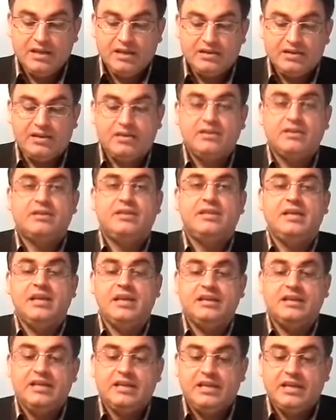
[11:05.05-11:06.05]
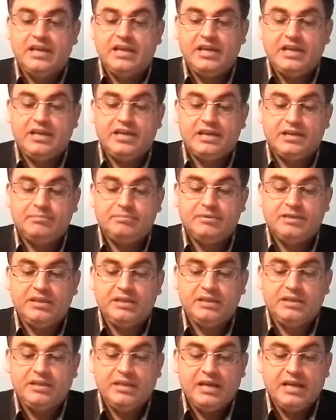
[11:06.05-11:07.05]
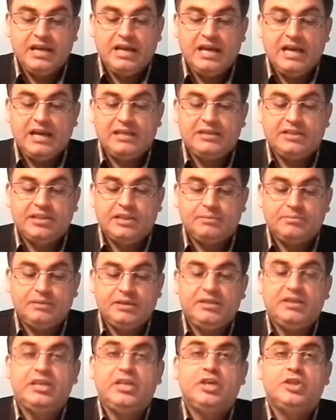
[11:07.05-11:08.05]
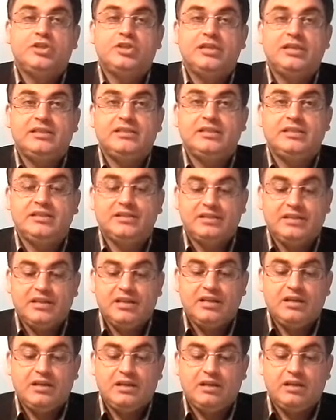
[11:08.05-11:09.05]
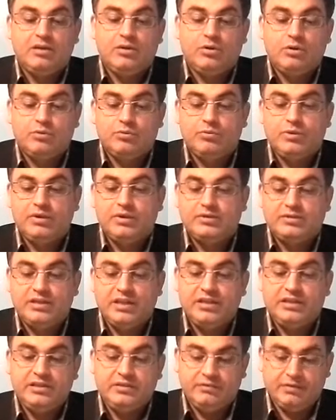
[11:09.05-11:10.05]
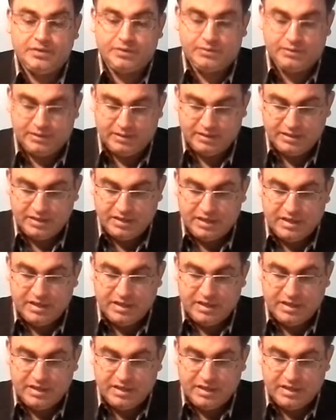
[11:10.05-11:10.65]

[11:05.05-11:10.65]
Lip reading: rather than encrypting and decrypting each letter or word individually.